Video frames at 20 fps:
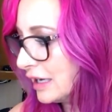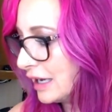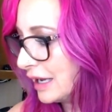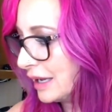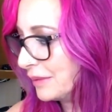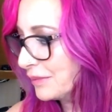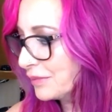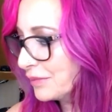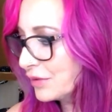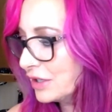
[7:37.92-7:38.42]
I
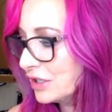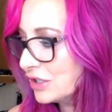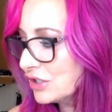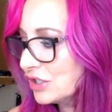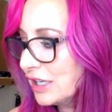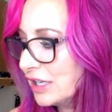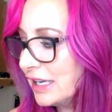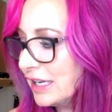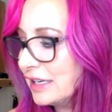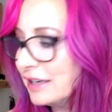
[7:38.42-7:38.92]

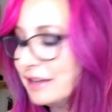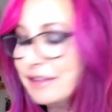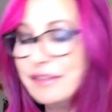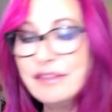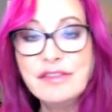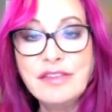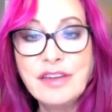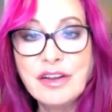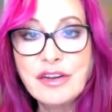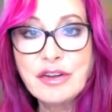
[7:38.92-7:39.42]
appreciate it
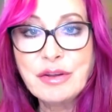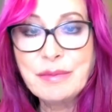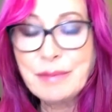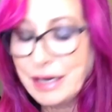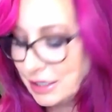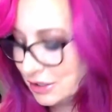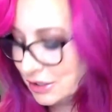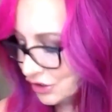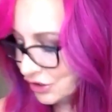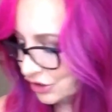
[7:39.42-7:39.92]
very
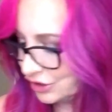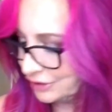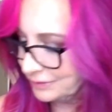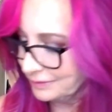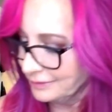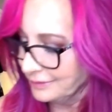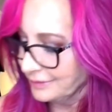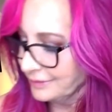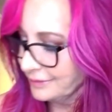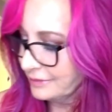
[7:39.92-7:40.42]
much.
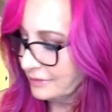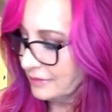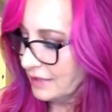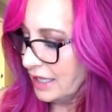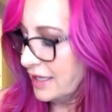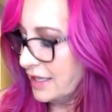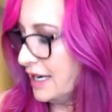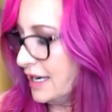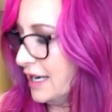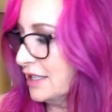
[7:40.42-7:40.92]

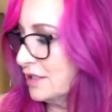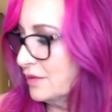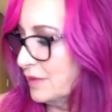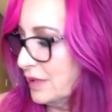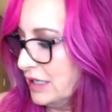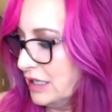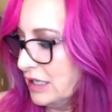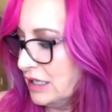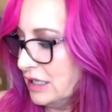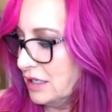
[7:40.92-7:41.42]
And the next
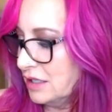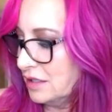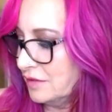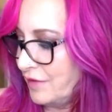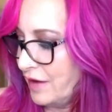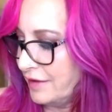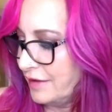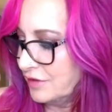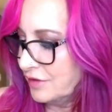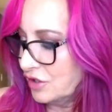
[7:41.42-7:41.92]
one is
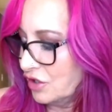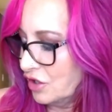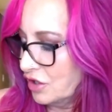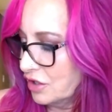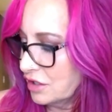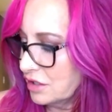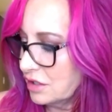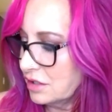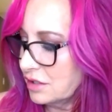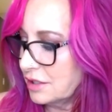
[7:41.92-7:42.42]
5
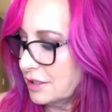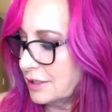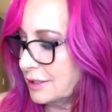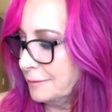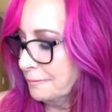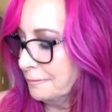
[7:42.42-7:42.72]
stars.